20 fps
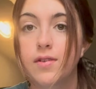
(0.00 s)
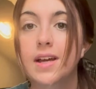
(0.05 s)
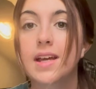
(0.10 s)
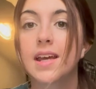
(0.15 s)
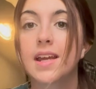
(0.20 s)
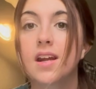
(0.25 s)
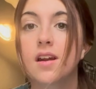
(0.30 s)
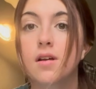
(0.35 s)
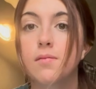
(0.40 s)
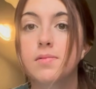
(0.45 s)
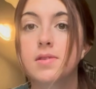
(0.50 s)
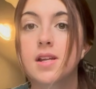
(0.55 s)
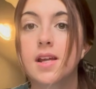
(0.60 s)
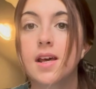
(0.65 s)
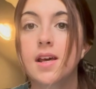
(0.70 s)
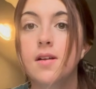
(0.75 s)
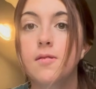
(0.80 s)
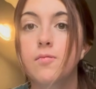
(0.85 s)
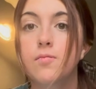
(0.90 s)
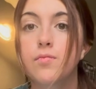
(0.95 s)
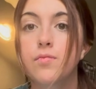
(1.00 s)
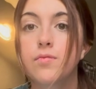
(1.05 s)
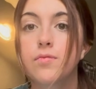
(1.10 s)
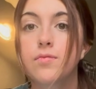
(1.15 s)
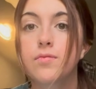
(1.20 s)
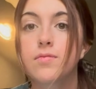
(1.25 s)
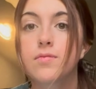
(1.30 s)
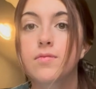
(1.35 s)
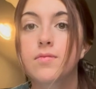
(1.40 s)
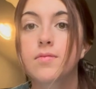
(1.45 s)
get it up today,
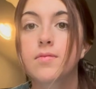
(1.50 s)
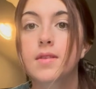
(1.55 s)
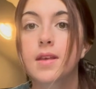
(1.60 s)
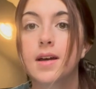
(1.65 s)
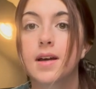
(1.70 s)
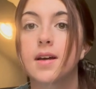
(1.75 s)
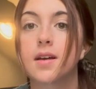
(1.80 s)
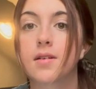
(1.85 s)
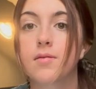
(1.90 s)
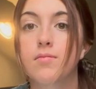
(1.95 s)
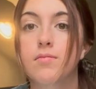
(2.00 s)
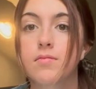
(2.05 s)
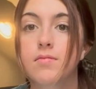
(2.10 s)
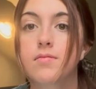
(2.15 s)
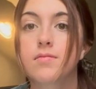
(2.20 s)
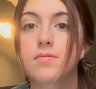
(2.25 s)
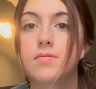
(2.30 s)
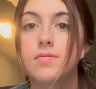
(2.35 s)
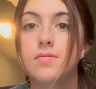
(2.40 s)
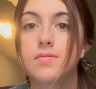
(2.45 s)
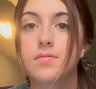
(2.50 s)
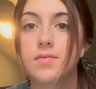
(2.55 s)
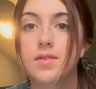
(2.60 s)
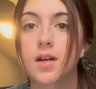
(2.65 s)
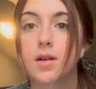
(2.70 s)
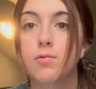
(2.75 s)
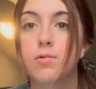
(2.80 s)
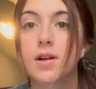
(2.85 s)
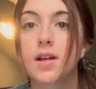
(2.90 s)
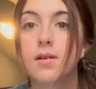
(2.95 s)
I
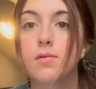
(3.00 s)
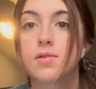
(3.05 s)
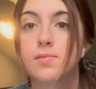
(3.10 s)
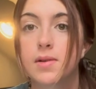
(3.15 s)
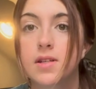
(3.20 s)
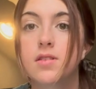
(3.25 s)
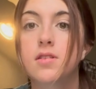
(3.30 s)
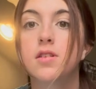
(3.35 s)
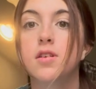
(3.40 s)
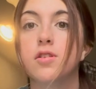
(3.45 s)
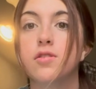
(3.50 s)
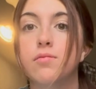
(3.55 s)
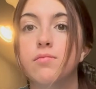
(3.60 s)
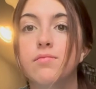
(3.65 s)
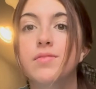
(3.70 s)
did what I was meant to do.